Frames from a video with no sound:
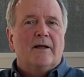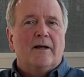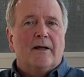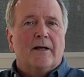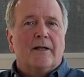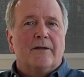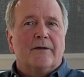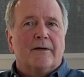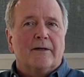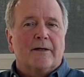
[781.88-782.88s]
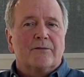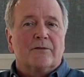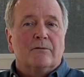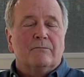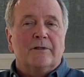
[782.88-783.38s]
And
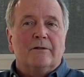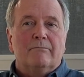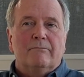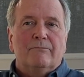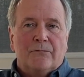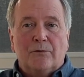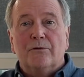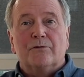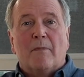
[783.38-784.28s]
so we used